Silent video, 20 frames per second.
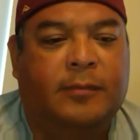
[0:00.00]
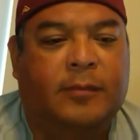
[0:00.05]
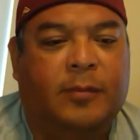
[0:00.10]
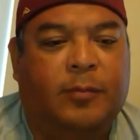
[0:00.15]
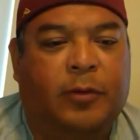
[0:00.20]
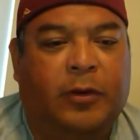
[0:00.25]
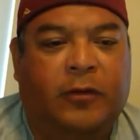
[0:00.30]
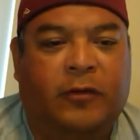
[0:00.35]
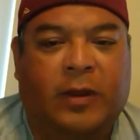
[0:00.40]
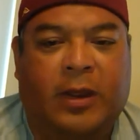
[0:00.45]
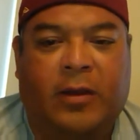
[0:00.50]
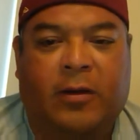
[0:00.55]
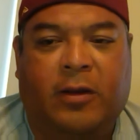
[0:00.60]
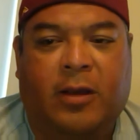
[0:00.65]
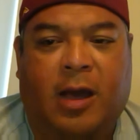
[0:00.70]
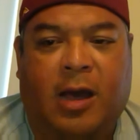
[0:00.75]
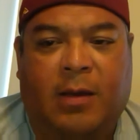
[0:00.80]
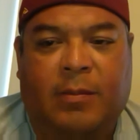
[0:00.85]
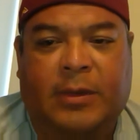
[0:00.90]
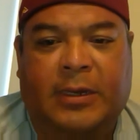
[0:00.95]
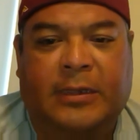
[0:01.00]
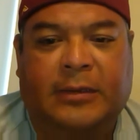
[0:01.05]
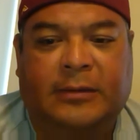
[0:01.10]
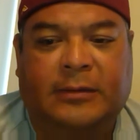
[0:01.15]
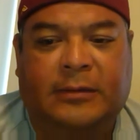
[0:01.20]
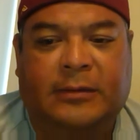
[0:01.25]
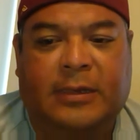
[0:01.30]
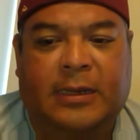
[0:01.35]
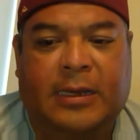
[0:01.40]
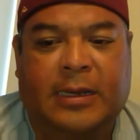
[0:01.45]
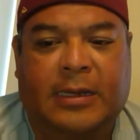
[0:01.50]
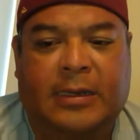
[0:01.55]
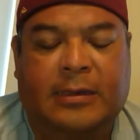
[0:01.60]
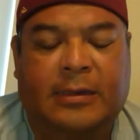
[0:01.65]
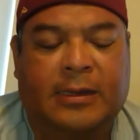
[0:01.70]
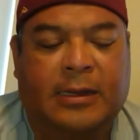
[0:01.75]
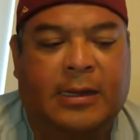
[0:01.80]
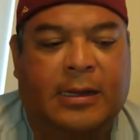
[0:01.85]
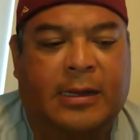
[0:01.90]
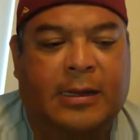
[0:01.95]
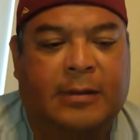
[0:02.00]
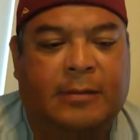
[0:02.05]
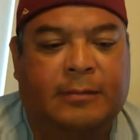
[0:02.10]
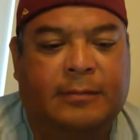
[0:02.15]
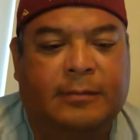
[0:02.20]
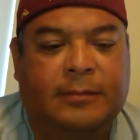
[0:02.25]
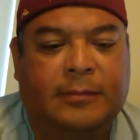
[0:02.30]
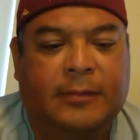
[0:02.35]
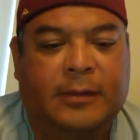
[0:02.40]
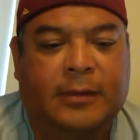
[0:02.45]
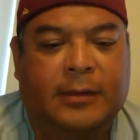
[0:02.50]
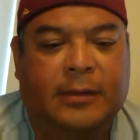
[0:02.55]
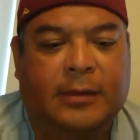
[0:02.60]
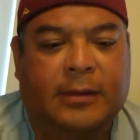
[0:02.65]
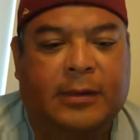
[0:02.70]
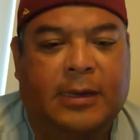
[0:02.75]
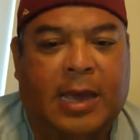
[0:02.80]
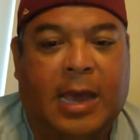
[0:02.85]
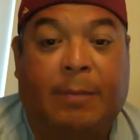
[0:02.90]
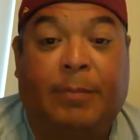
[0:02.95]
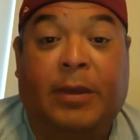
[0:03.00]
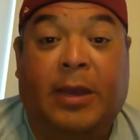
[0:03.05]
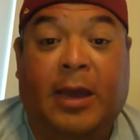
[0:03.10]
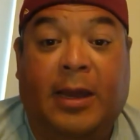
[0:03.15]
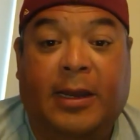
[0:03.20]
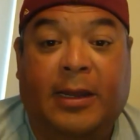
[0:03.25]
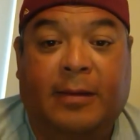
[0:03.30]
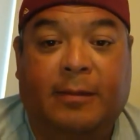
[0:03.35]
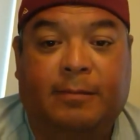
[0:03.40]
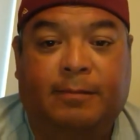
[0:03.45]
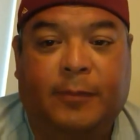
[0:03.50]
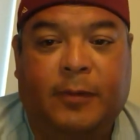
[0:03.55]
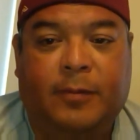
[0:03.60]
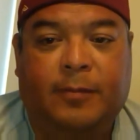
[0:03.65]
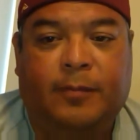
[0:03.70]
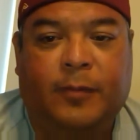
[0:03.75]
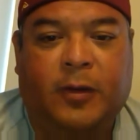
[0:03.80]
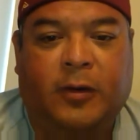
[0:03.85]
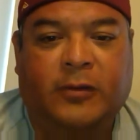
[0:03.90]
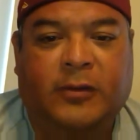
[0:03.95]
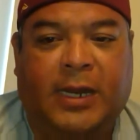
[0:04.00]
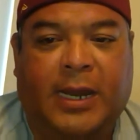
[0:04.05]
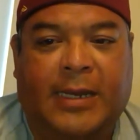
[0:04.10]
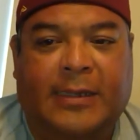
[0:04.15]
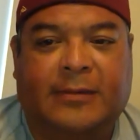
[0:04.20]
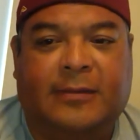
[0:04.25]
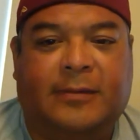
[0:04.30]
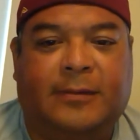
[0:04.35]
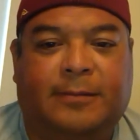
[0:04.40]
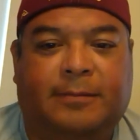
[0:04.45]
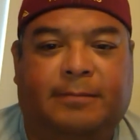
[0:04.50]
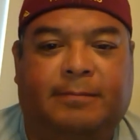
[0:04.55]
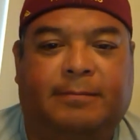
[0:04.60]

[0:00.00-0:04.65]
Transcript: appreciate your comments, and happy hunting. Go Giants.